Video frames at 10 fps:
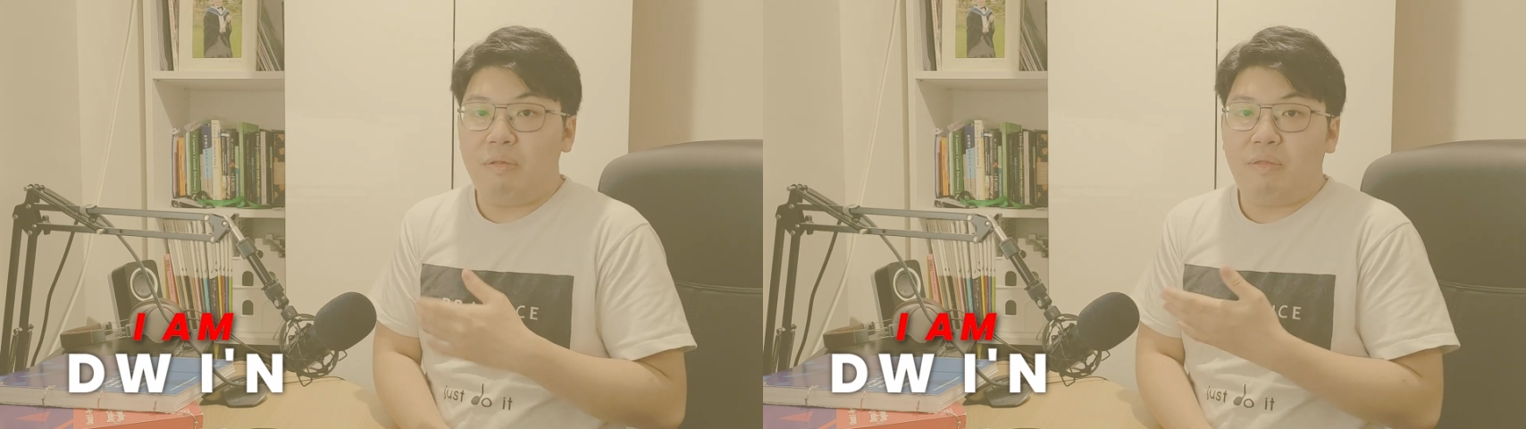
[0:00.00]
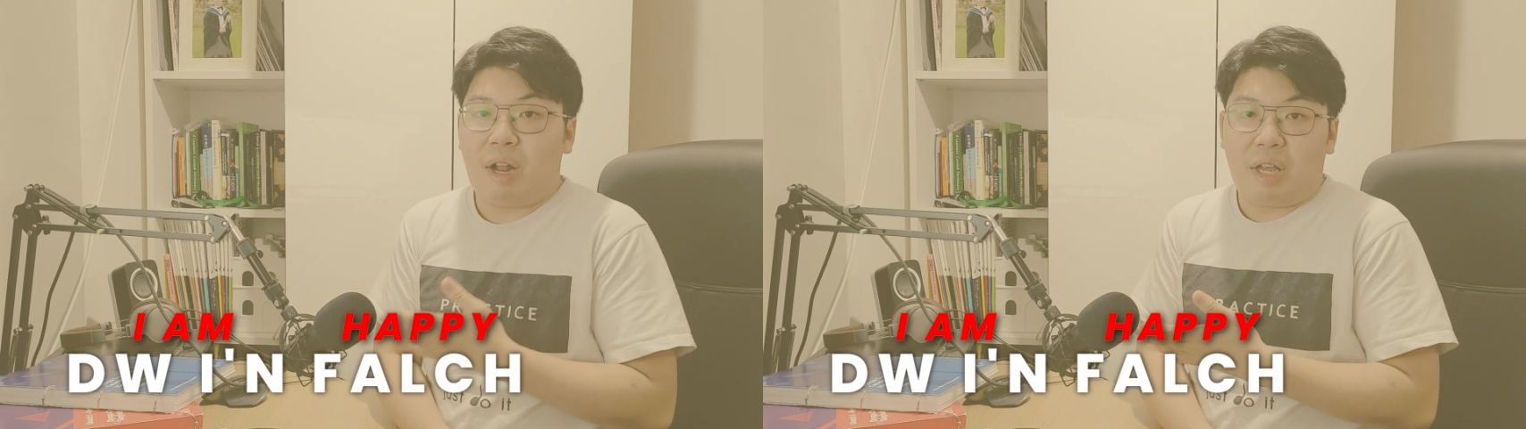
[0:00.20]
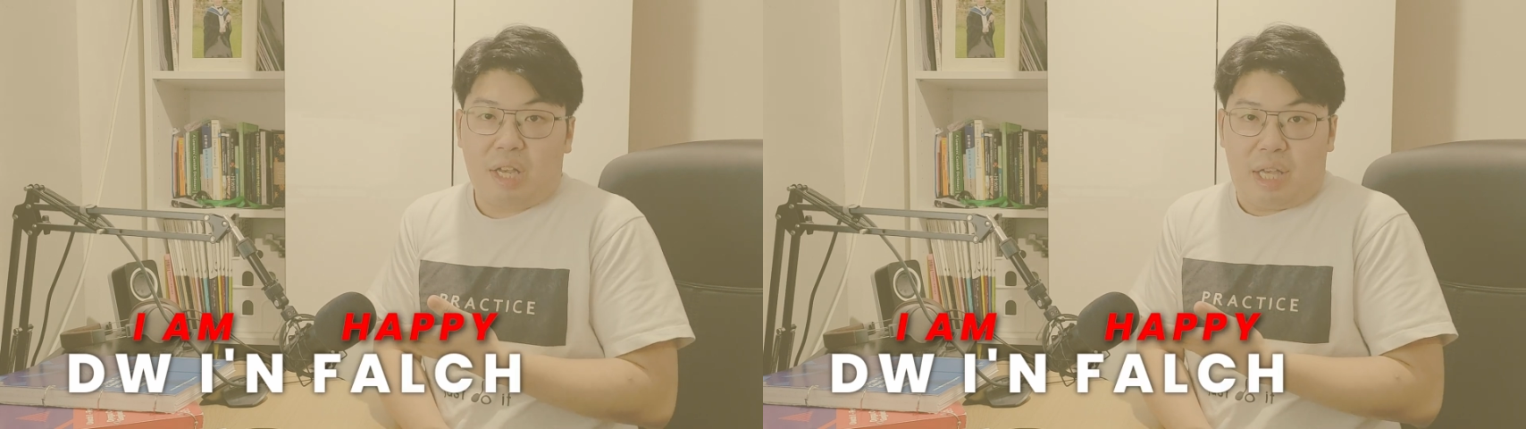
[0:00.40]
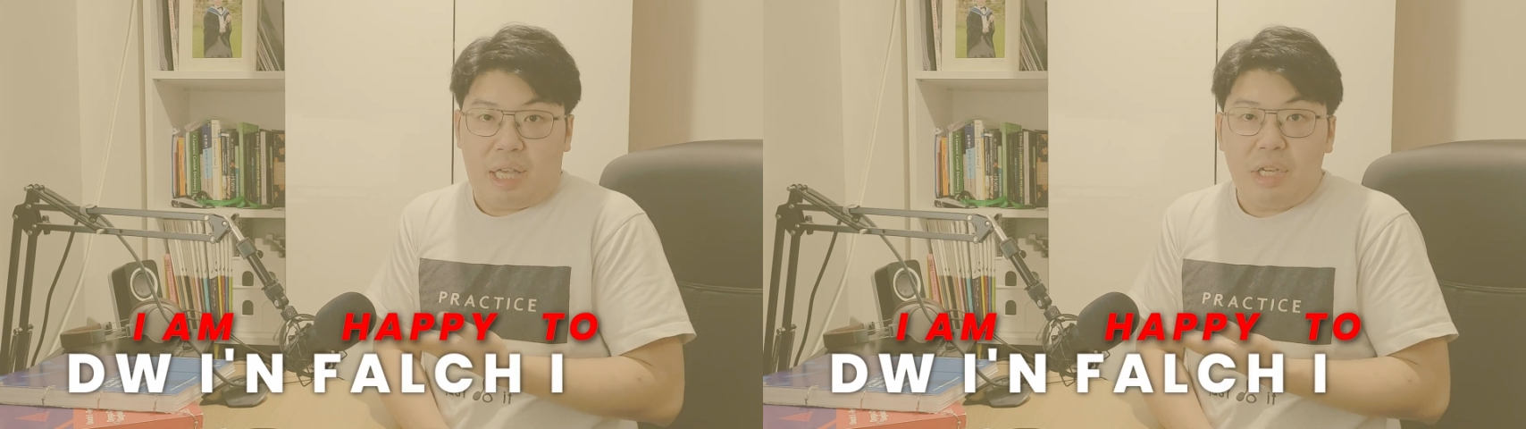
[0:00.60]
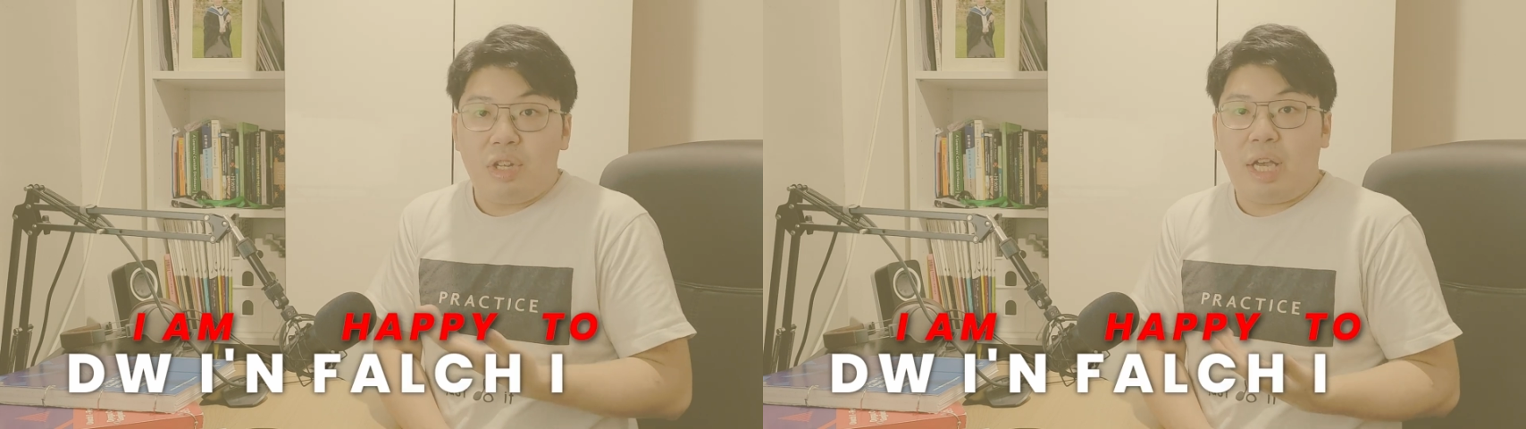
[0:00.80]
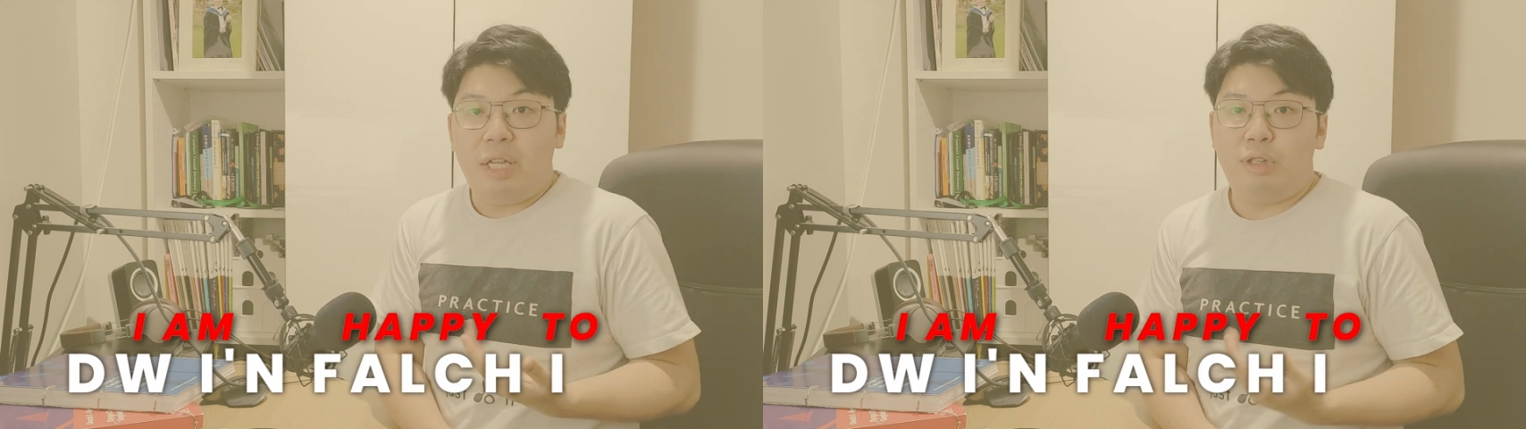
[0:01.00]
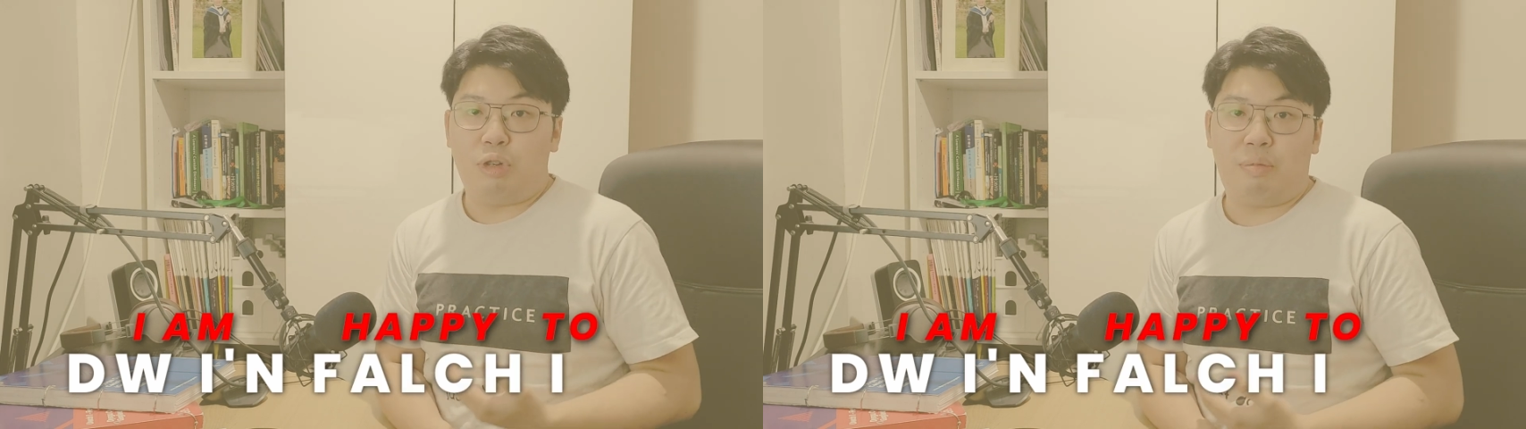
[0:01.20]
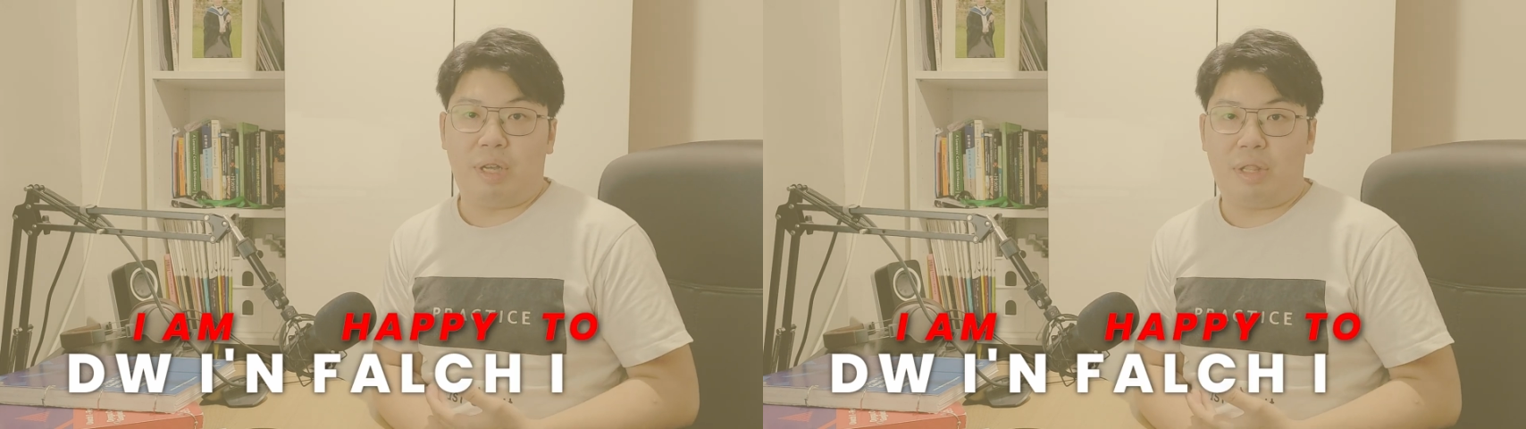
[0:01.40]
falch I wneud
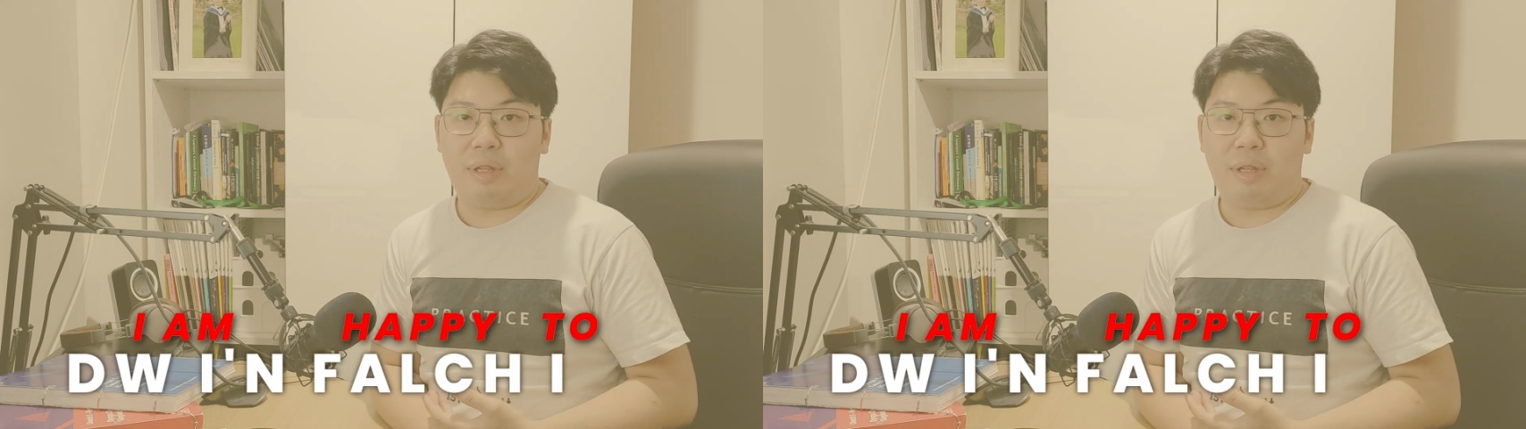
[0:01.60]
rhywbeth.